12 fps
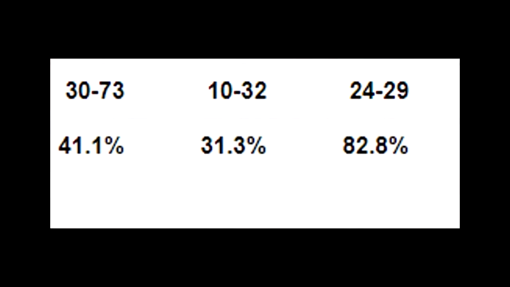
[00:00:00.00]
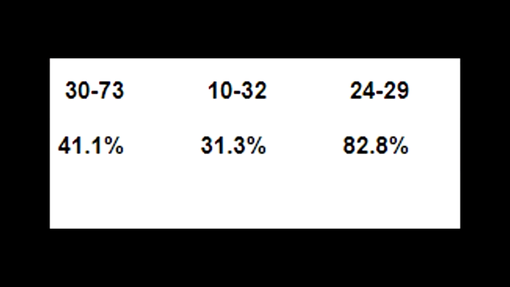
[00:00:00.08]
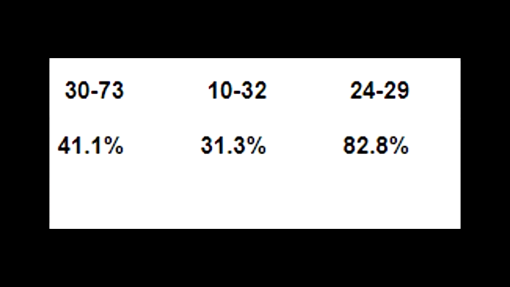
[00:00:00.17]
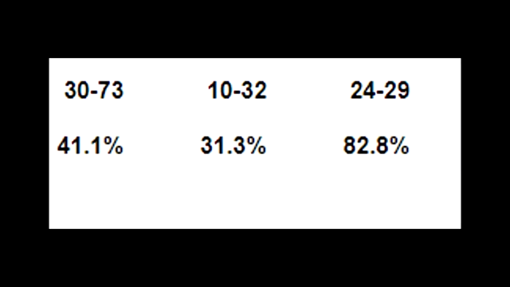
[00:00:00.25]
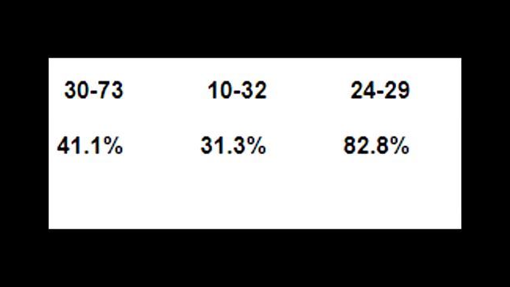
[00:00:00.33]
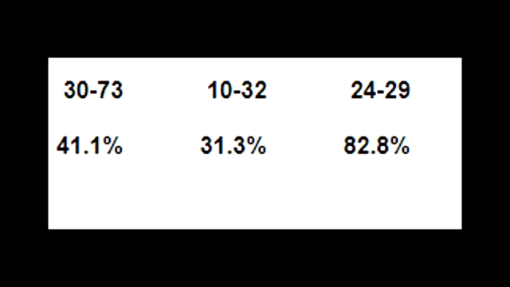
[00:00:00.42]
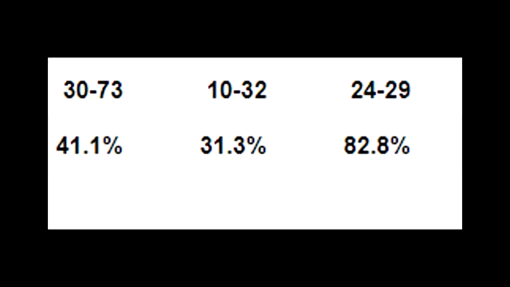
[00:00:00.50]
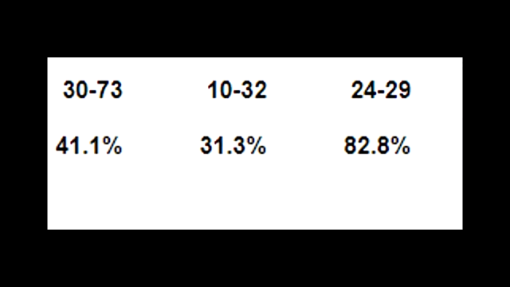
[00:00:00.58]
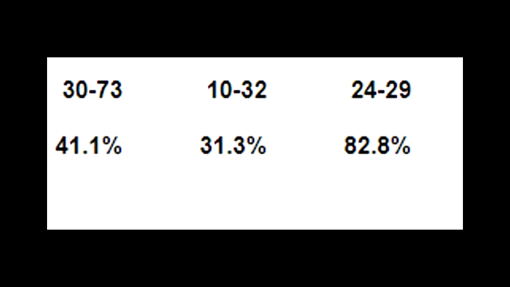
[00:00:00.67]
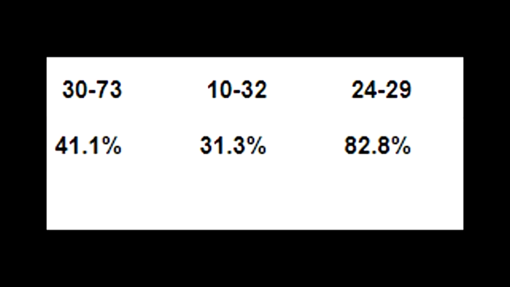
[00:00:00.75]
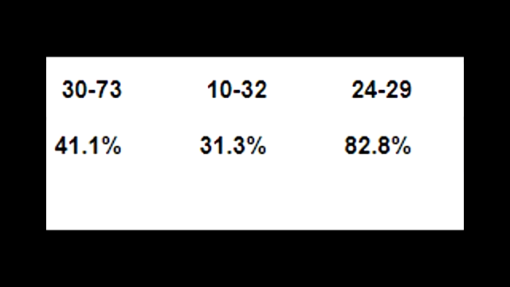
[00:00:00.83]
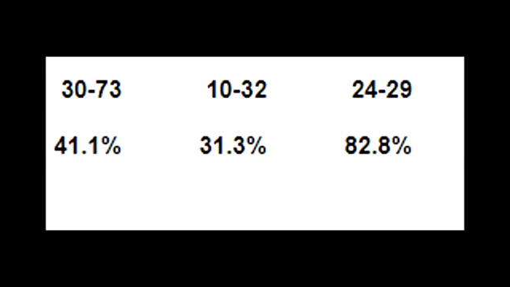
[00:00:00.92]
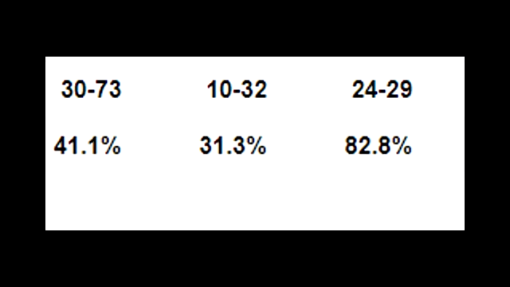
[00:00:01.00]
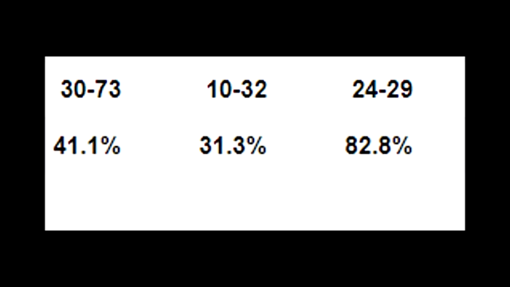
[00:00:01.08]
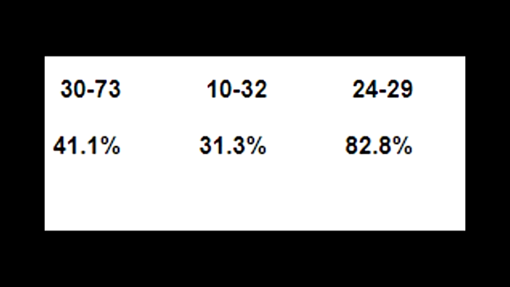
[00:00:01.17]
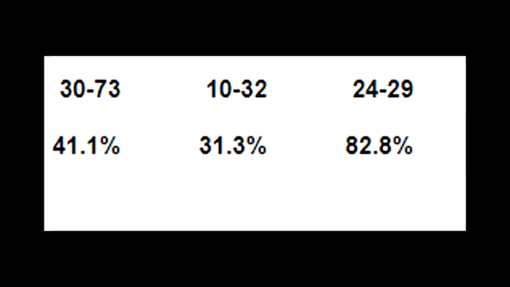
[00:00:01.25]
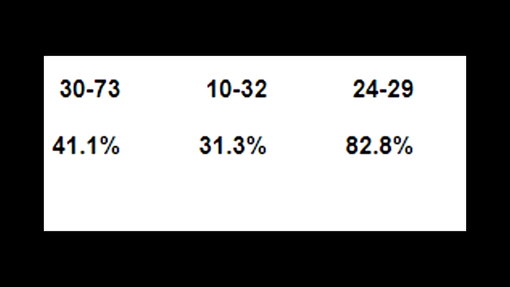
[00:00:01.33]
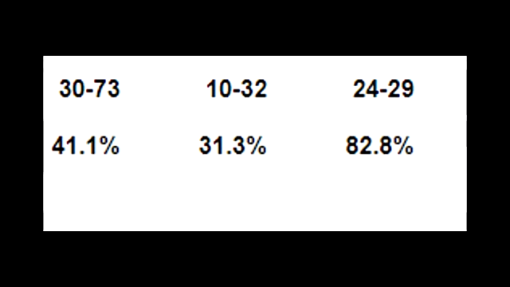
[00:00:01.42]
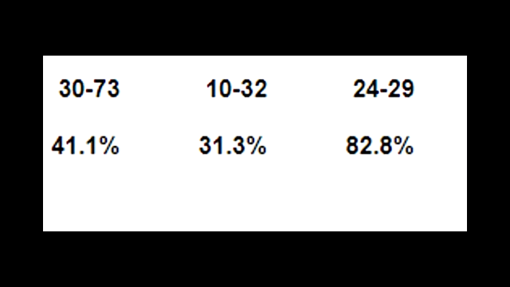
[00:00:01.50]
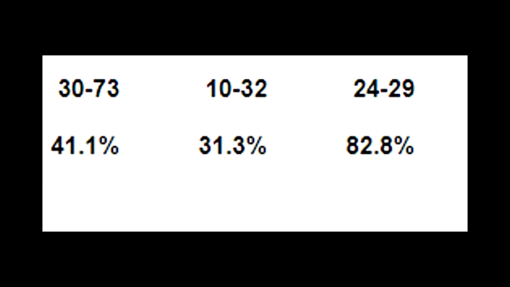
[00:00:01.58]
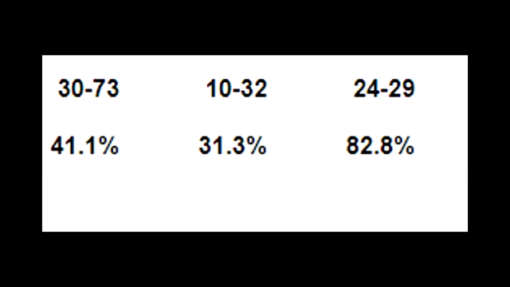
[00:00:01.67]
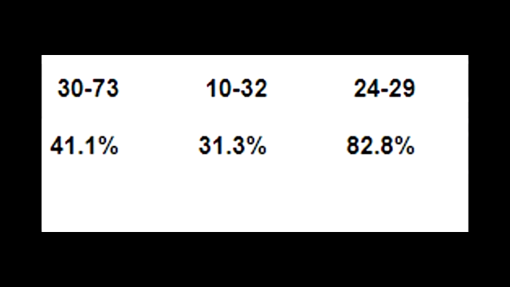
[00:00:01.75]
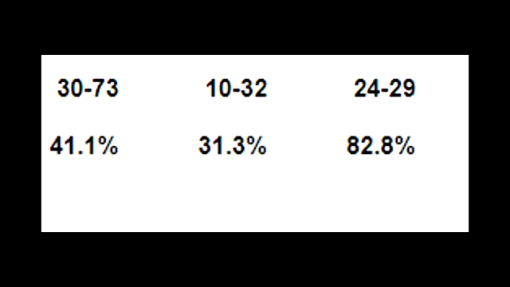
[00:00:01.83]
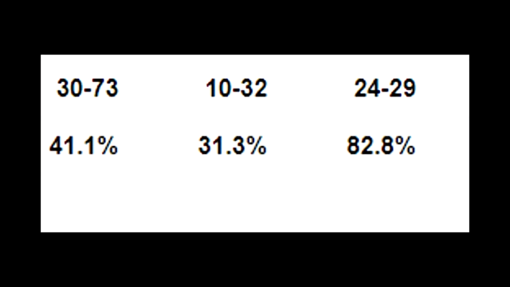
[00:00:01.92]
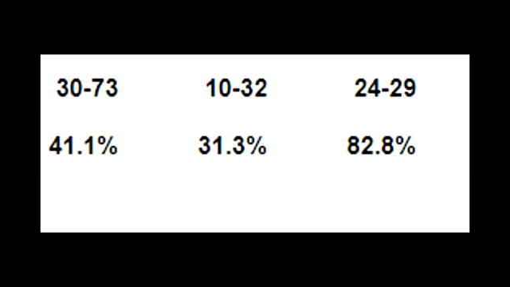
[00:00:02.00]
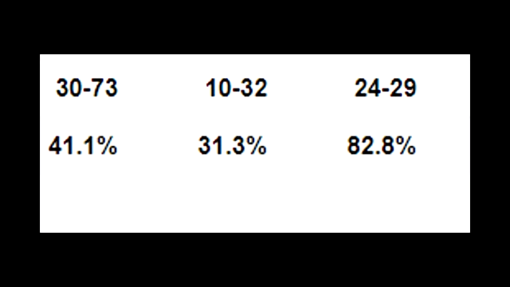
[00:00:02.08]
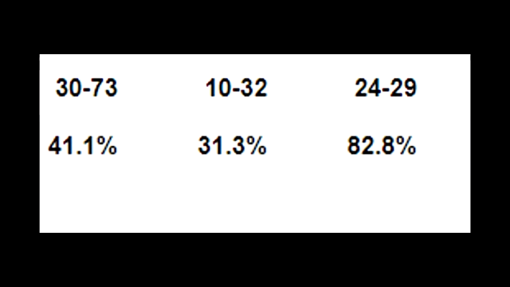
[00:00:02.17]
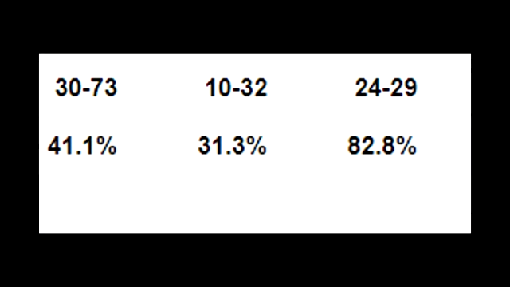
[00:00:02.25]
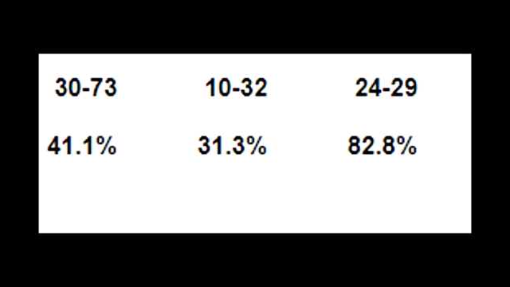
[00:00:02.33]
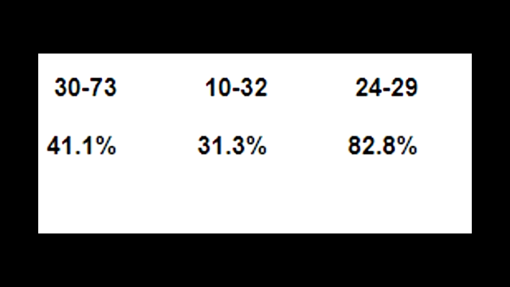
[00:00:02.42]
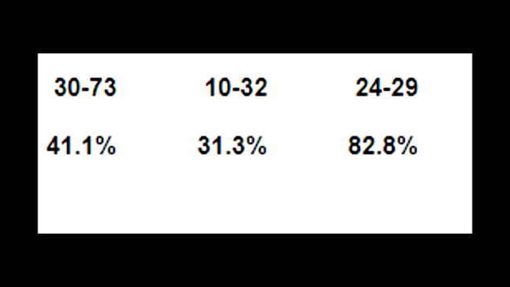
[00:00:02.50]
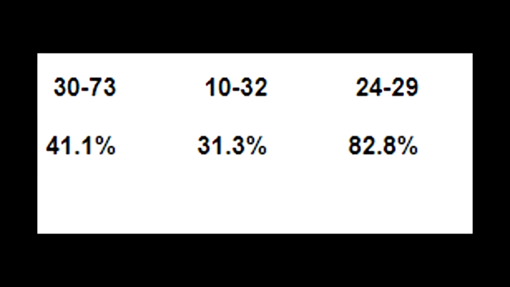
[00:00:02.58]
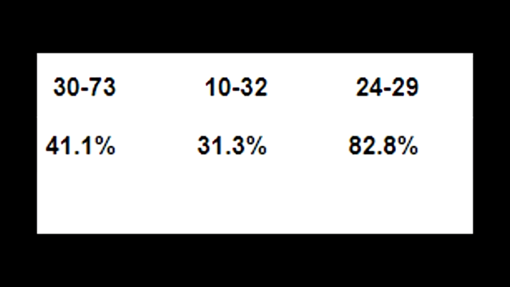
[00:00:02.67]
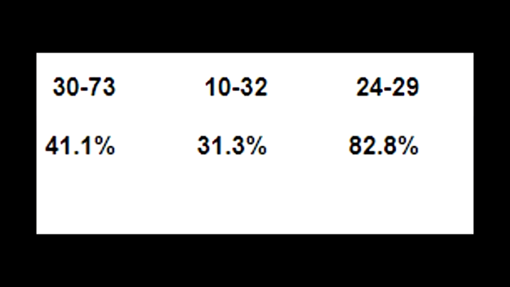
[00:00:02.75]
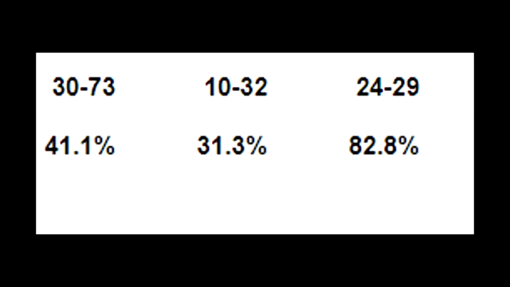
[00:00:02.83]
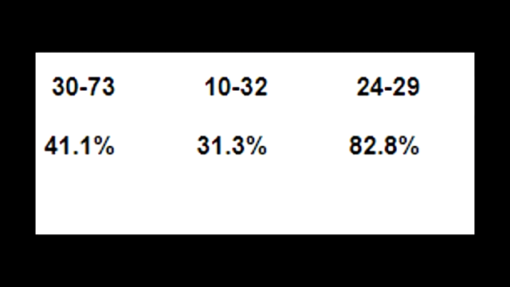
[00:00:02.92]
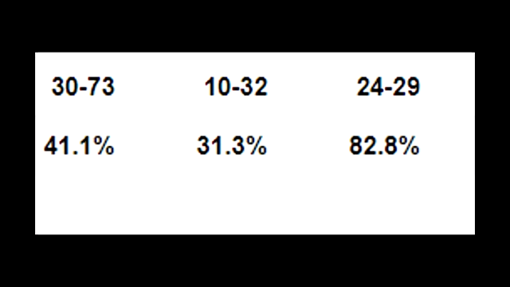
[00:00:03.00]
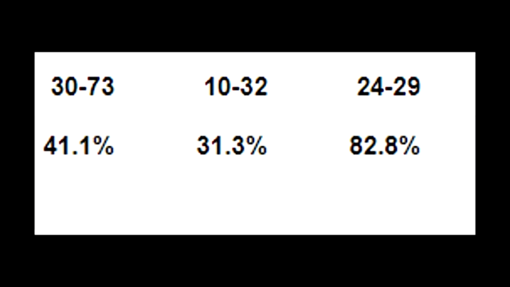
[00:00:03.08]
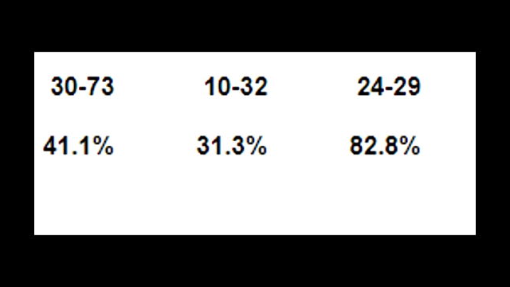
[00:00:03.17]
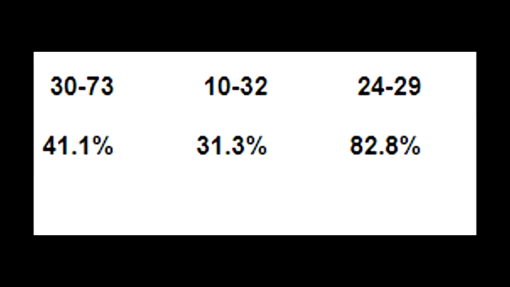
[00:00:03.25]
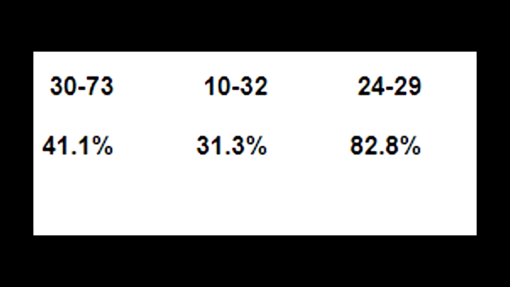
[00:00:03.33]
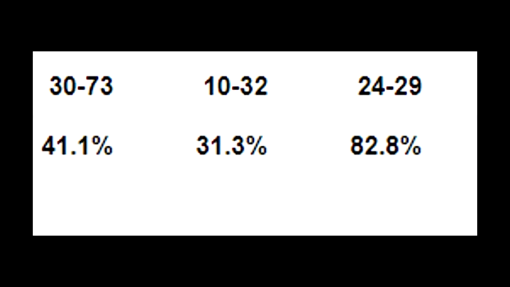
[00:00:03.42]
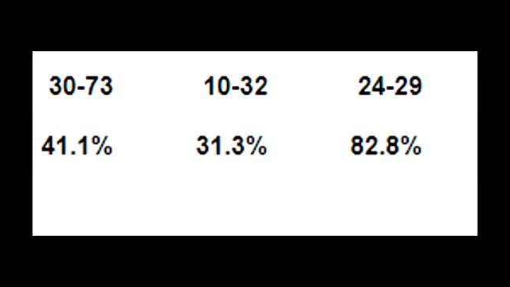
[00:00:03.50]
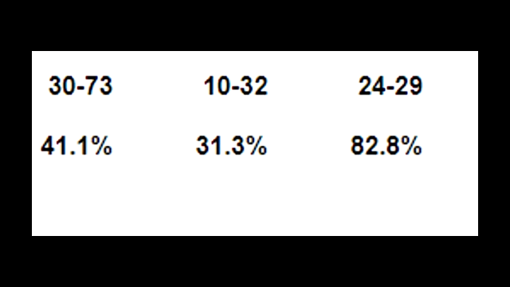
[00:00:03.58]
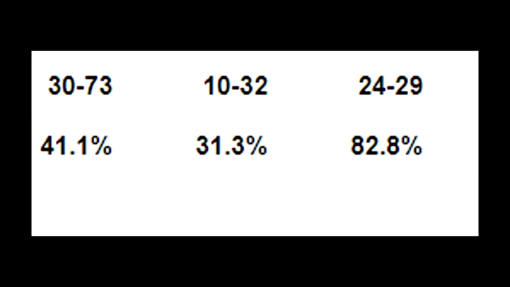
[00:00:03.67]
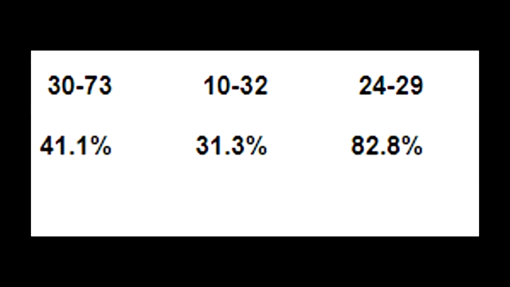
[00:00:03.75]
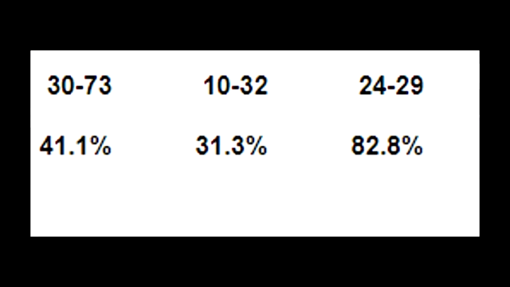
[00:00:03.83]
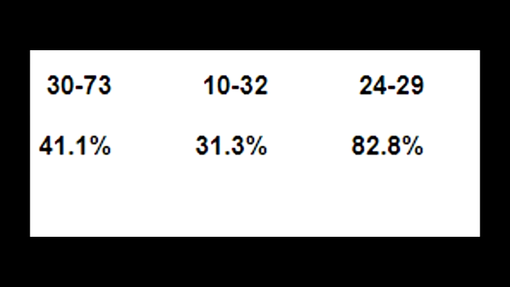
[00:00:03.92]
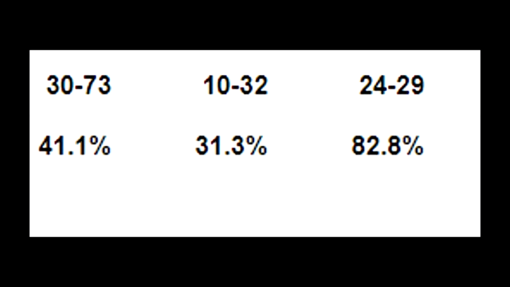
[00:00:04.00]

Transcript: (no speaker visible)